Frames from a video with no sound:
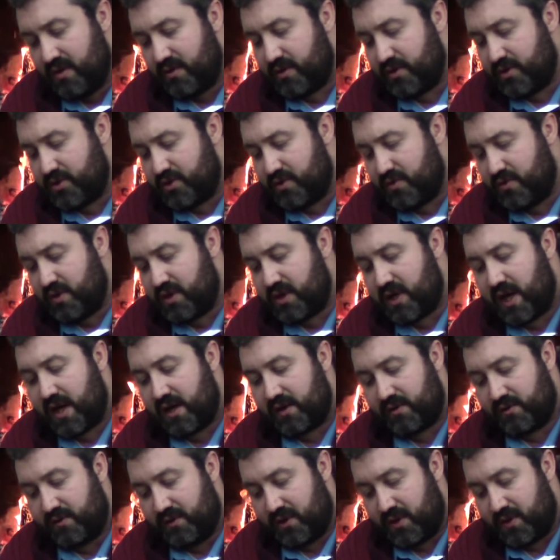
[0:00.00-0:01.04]
The shooter
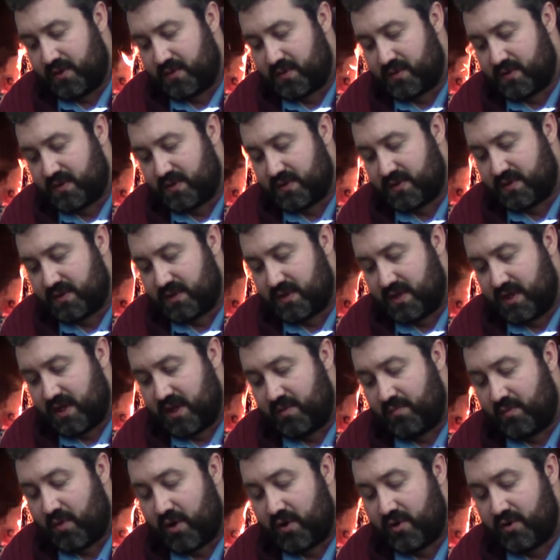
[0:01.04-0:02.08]
got close,
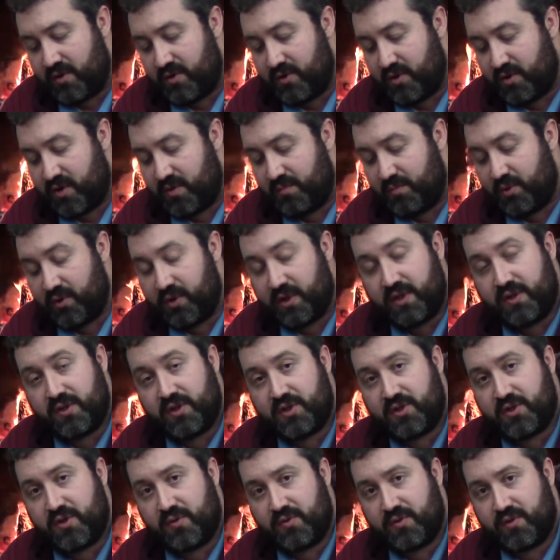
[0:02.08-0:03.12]
and Martin took a bullet in the
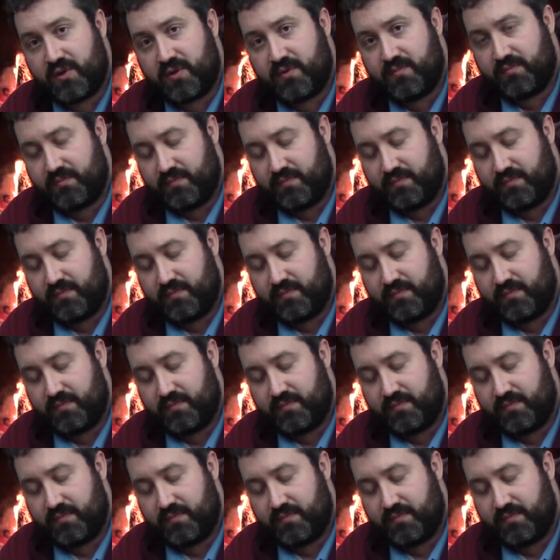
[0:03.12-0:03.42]
shoulder.